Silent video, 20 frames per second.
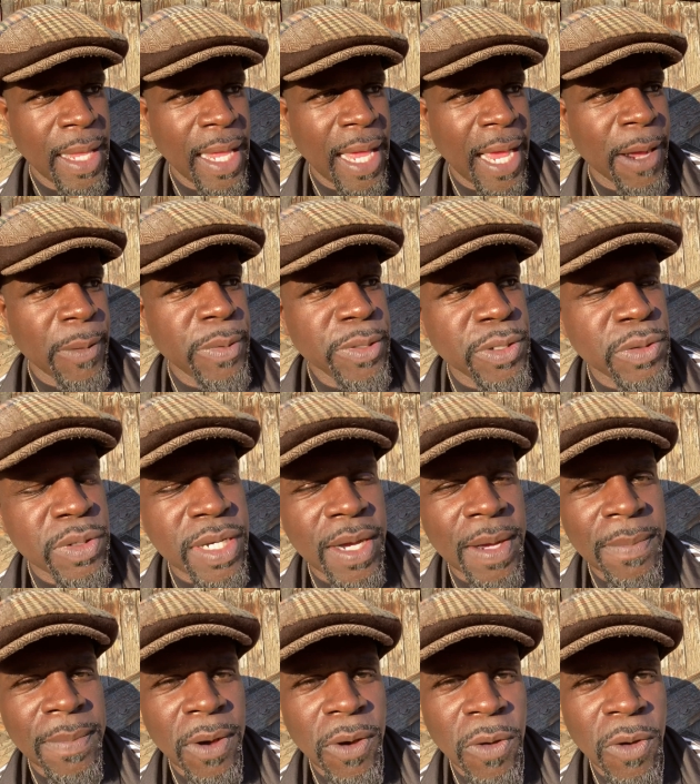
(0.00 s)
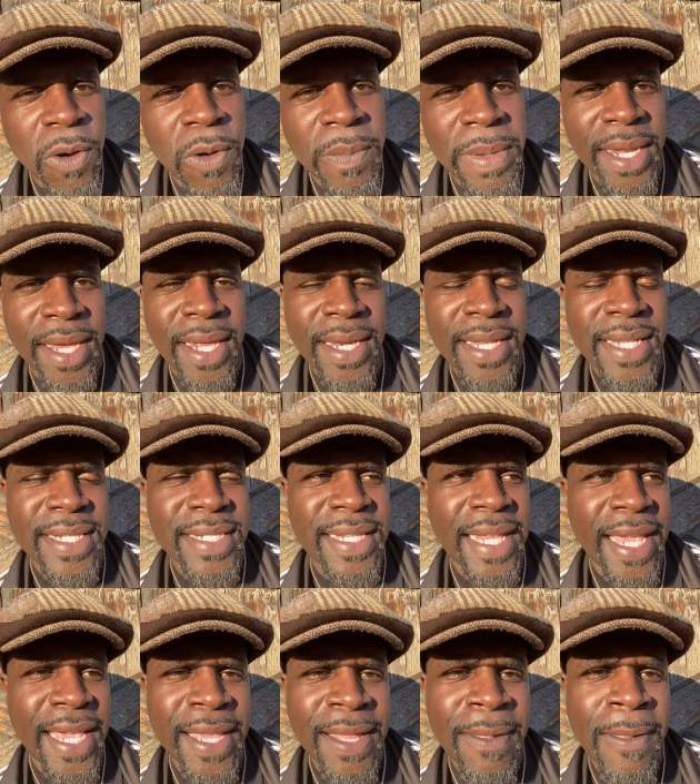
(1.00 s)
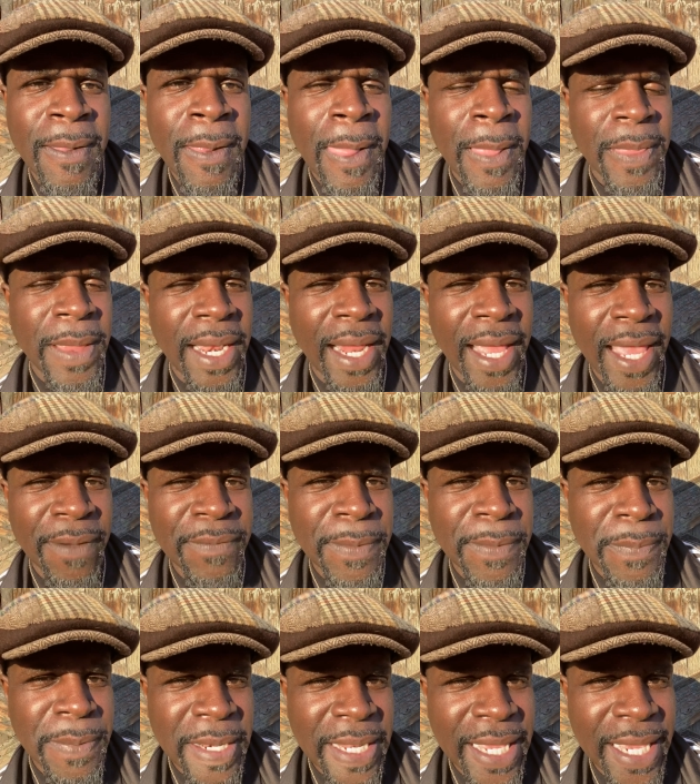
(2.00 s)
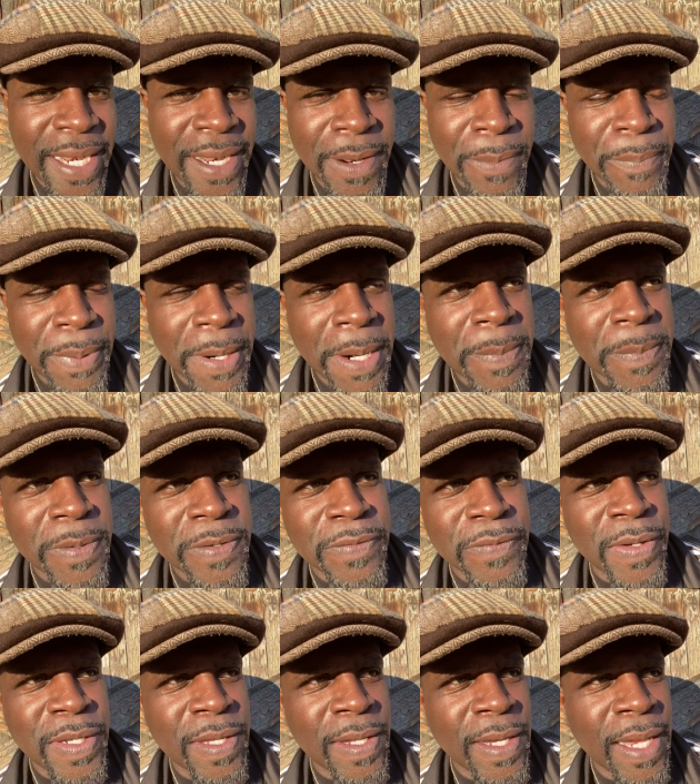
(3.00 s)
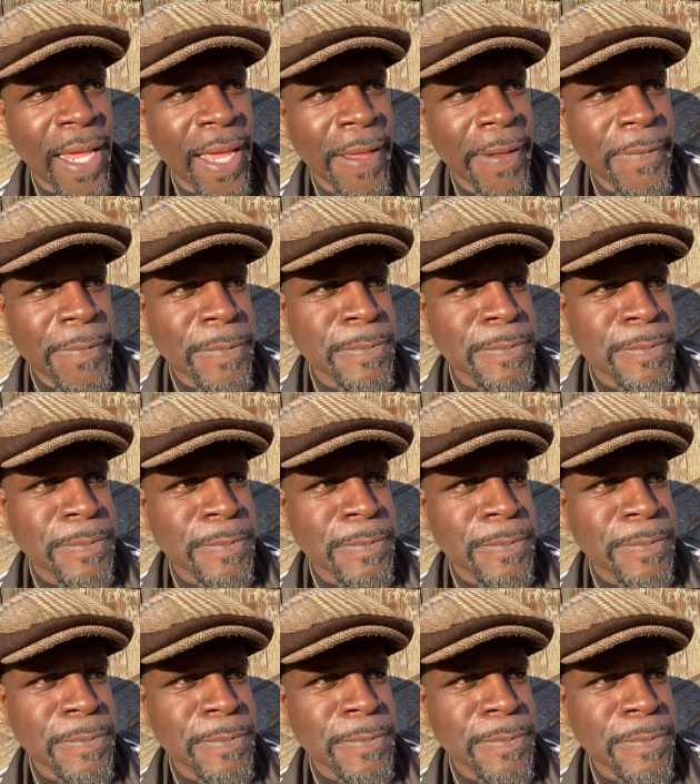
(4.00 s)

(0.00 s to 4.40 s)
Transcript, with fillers: I wish you come home and understand that I have a plan and a purpose for your life.